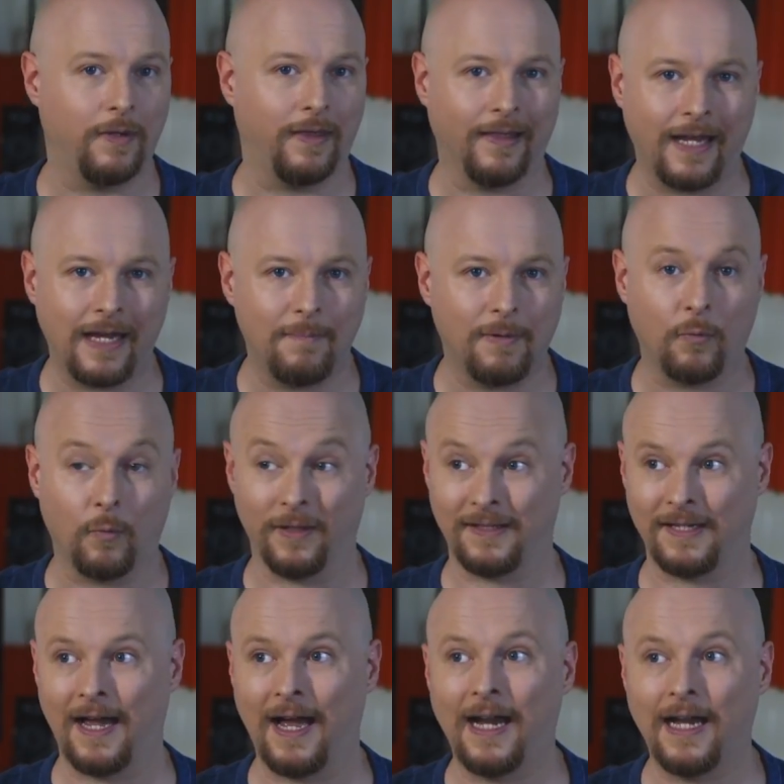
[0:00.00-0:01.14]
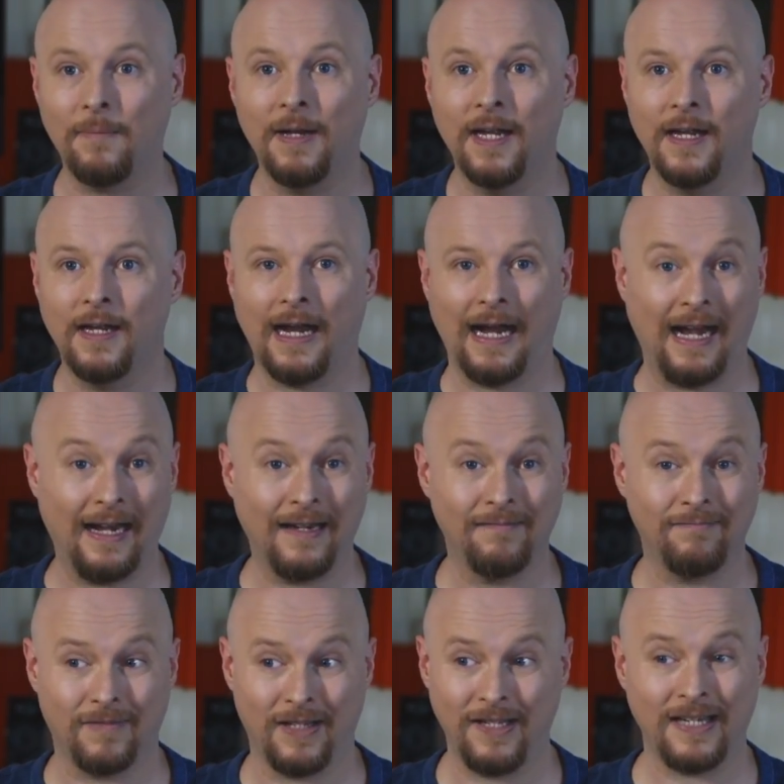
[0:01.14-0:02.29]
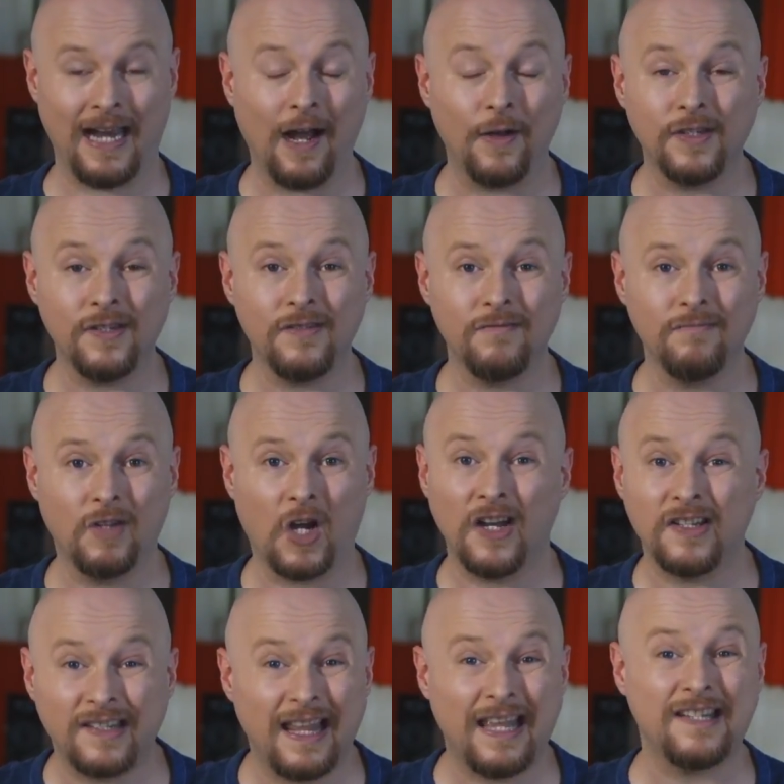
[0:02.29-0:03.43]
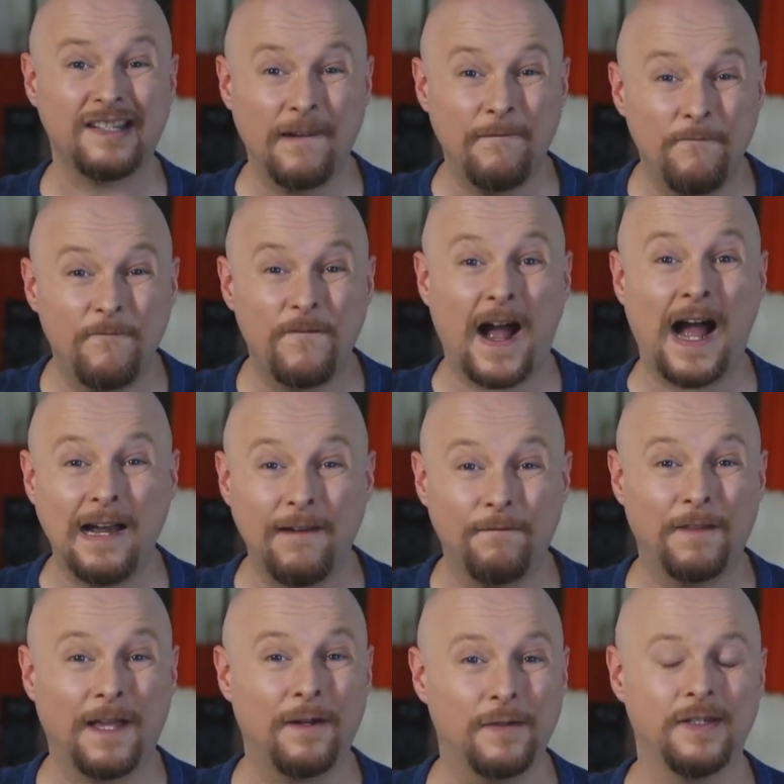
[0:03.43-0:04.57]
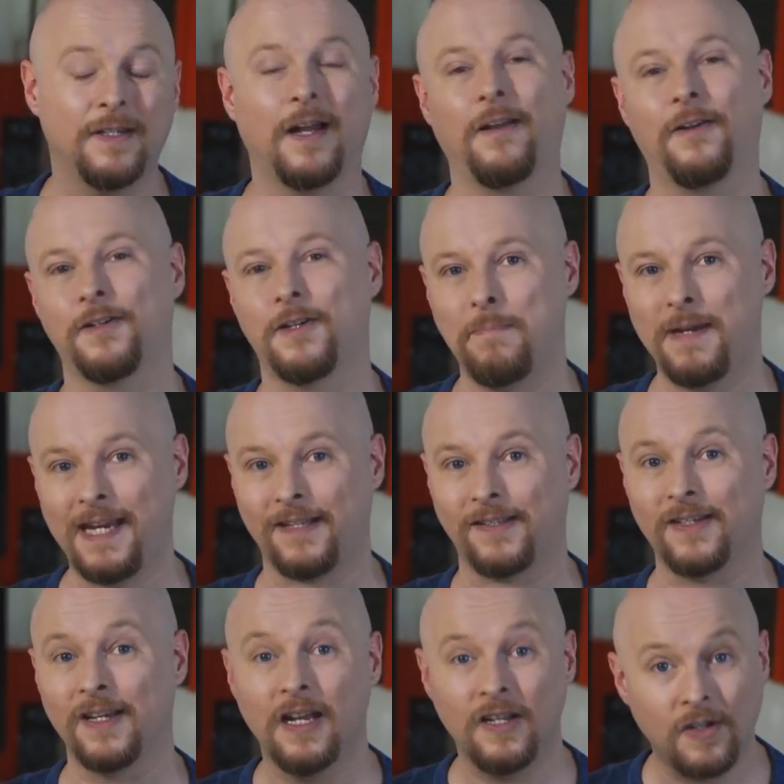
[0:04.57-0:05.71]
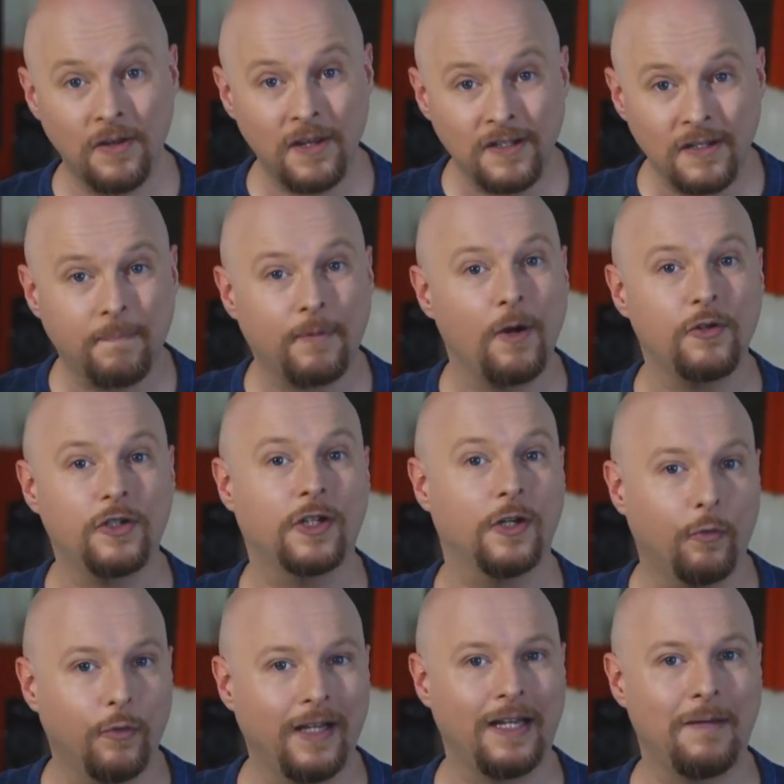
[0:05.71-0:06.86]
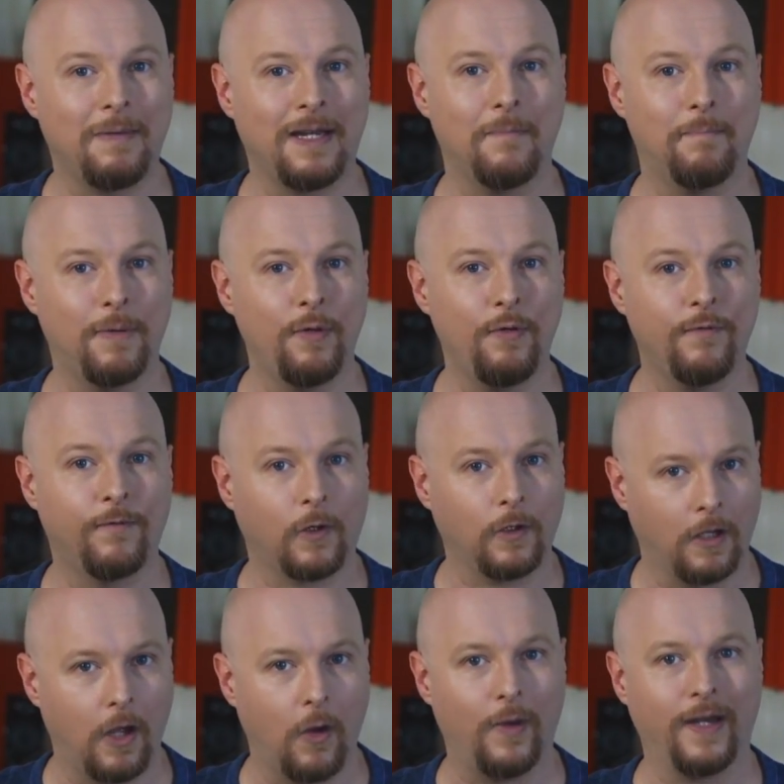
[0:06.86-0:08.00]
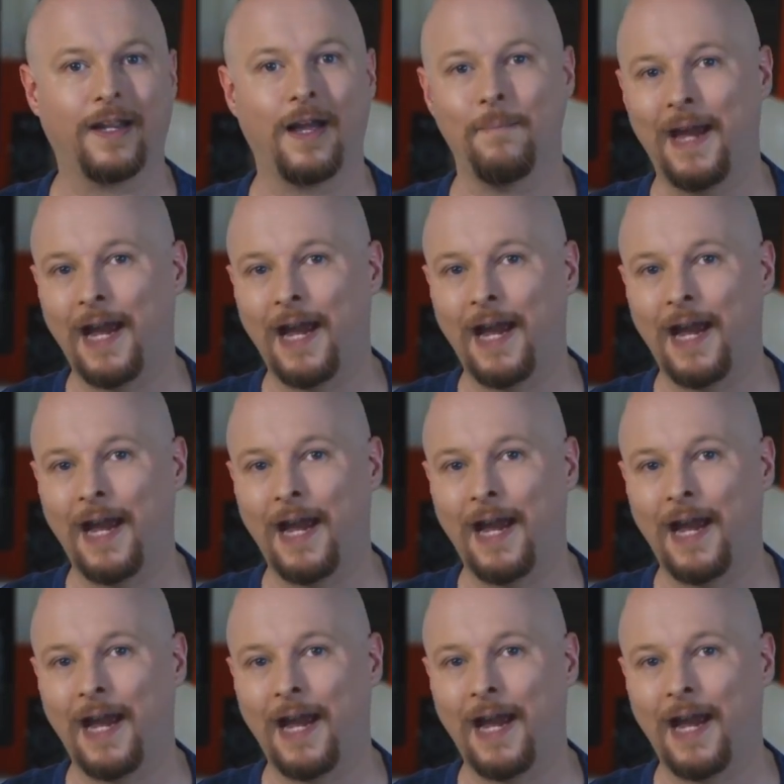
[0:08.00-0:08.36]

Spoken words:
with labor, with time, and these houses cost less than $5,000 a piece. So this approach could really be a boon for low-income